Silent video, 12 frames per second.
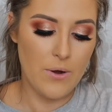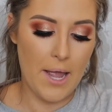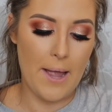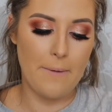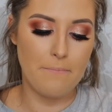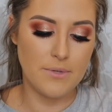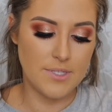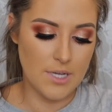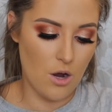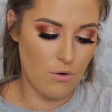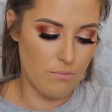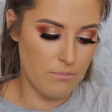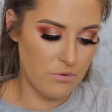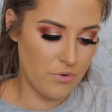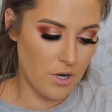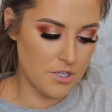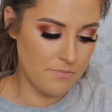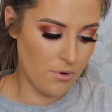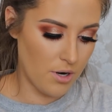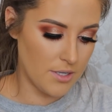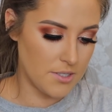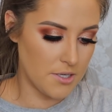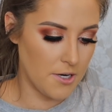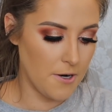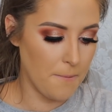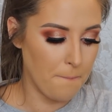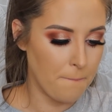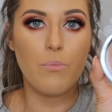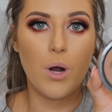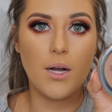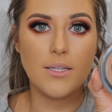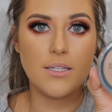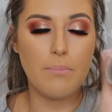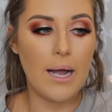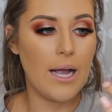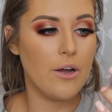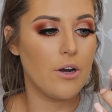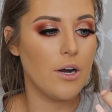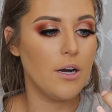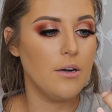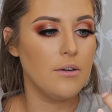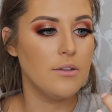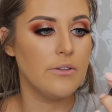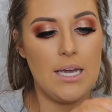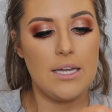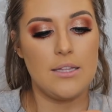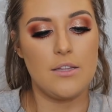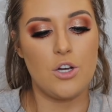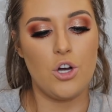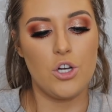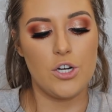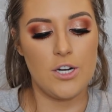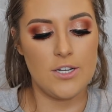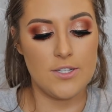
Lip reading: Okay, so moving on to bronzer. Bronzing powder in the color